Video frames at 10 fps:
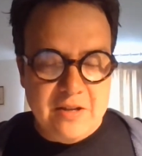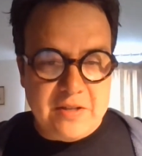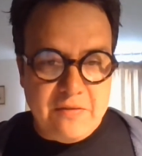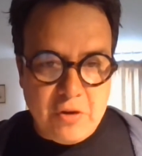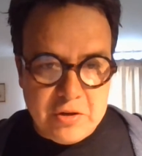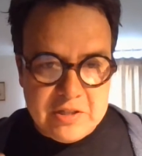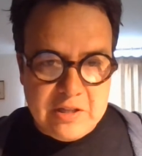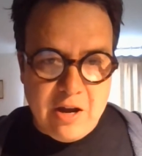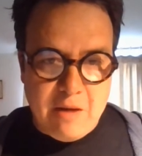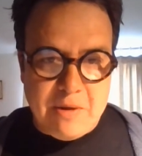So you've got to
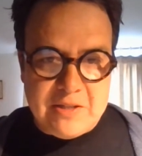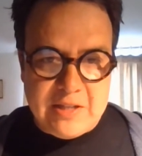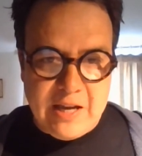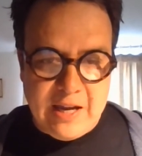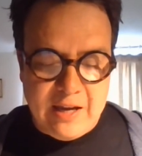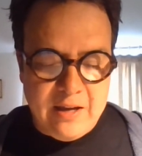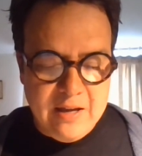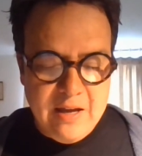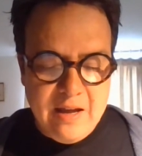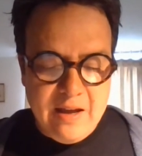start by saying
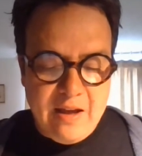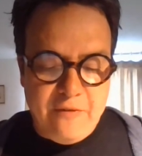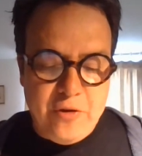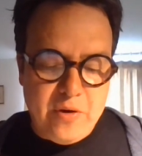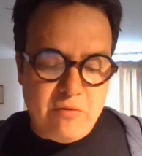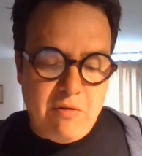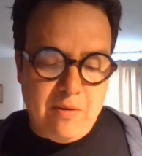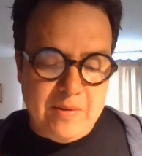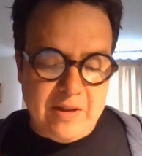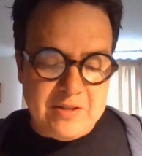if you agree
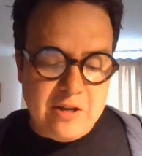with it.